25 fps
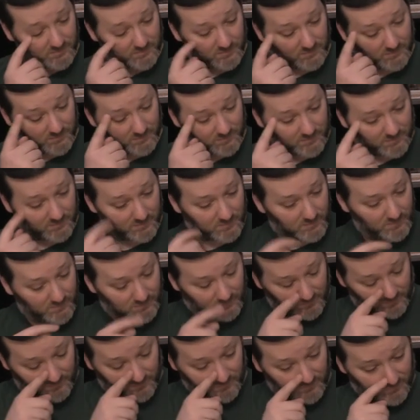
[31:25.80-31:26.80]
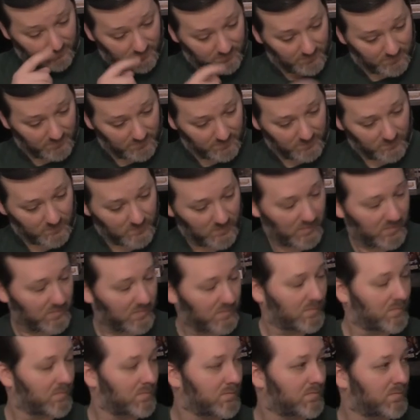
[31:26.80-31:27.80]

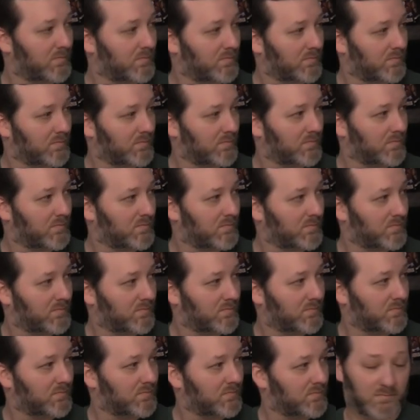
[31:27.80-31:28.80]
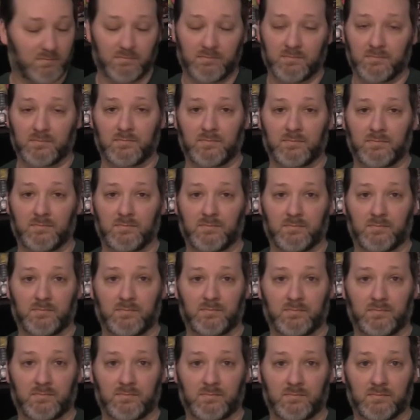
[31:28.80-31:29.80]

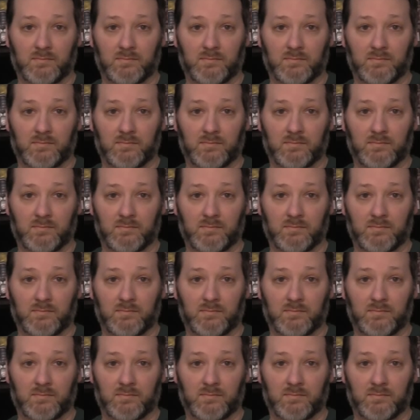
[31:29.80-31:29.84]
(not speaking)